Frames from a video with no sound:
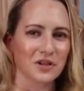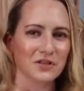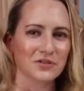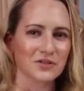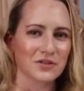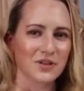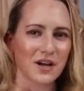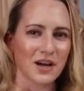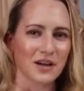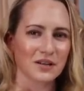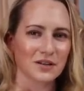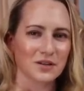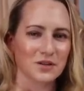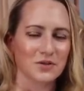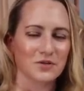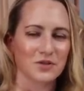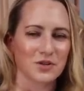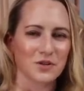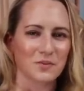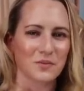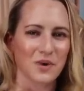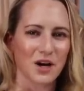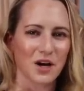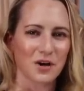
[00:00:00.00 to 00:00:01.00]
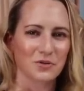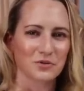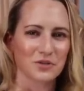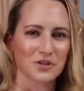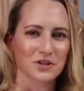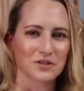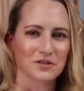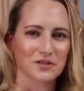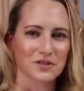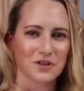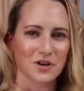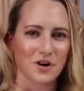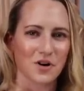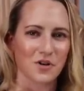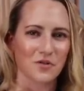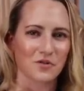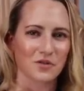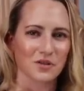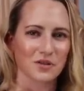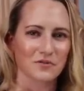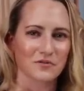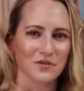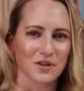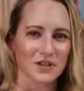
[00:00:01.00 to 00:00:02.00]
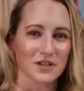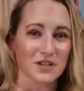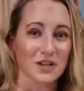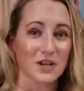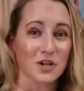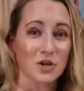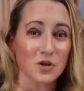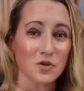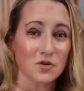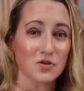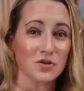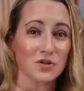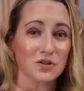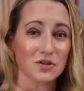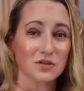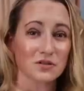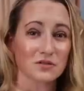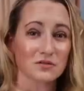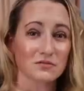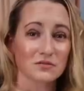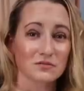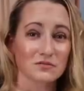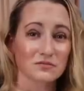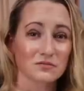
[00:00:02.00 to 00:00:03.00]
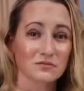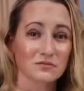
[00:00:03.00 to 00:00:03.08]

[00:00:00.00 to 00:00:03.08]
It's not a huge amount. So if that's a huge